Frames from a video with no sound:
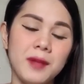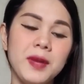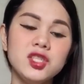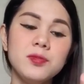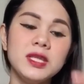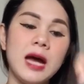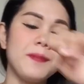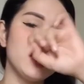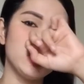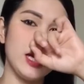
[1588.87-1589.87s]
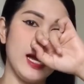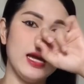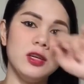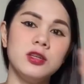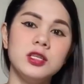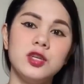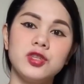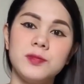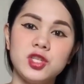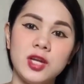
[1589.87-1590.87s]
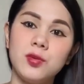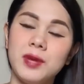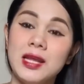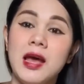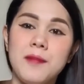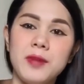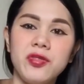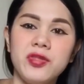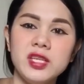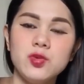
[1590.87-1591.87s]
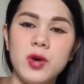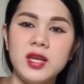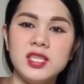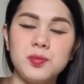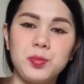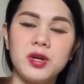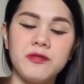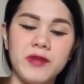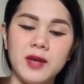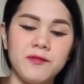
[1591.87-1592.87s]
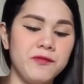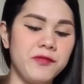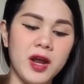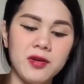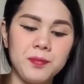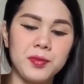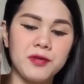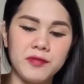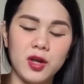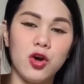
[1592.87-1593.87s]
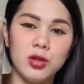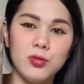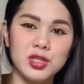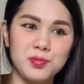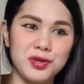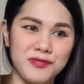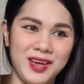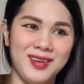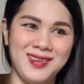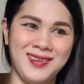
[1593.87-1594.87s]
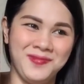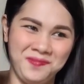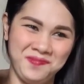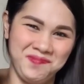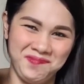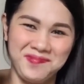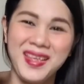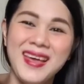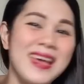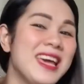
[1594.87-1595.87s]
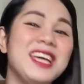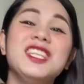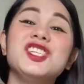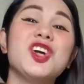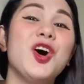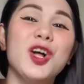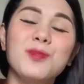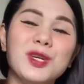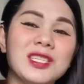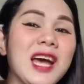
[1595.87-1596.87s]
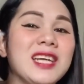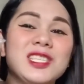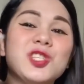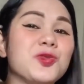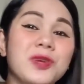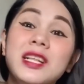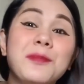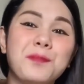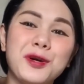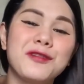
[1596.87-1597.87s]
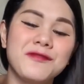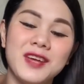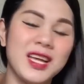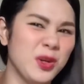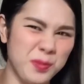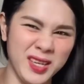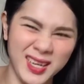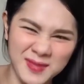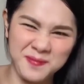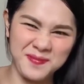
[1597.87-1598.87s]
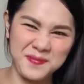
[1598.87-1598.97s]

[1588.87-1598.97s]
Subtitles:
Medyo matapang siya. Yun, hindi ko siya masyadong best. But this one is perfect. Very perfect. Almost perfect. Hindi siya almost, guys. It's really perfect. Ano ba yan?